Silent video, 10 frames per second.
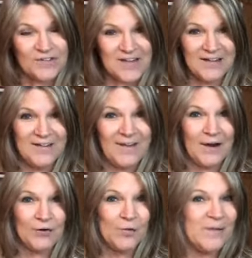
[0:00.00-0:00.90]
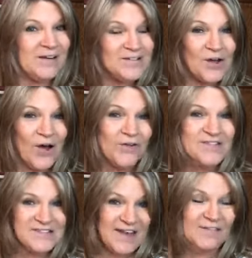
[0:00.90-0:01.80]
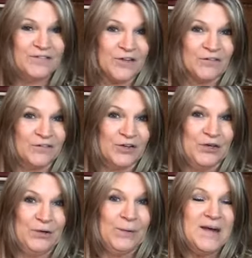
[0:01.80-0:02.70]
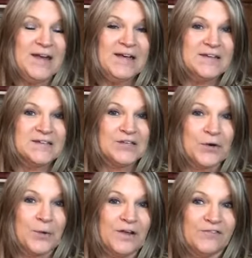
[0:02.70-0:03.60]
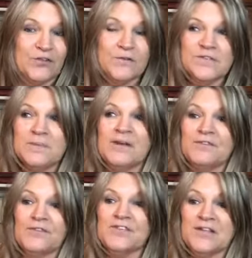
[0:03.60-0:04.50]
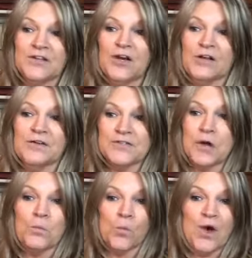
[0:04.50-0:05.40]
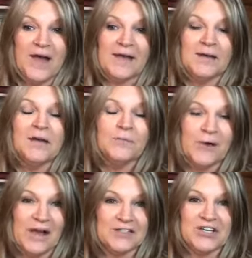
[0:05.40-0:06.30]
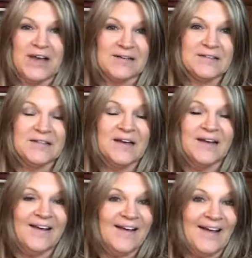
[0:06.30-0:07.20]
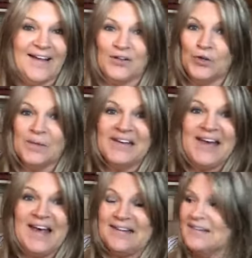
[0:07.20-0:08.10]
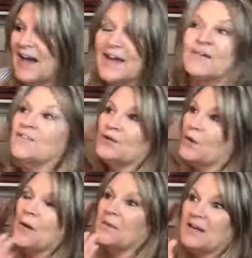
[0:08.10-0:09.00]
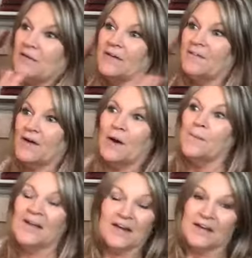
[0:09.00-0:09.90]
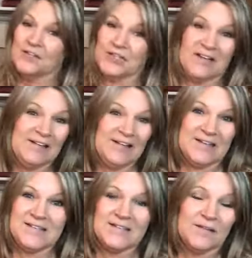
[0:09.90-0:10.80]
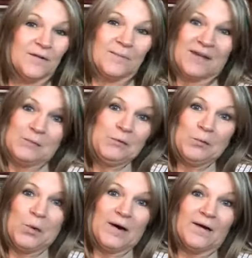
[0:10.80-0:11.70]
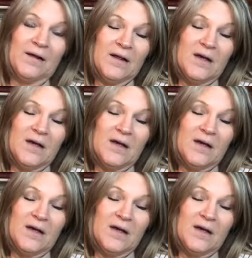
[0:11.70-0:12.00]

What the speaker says: done in that group and it's all saved there for you. So if you spend $15 on one project, you would get, I don't even know how many are in there. I bet 100 at least, maybe more.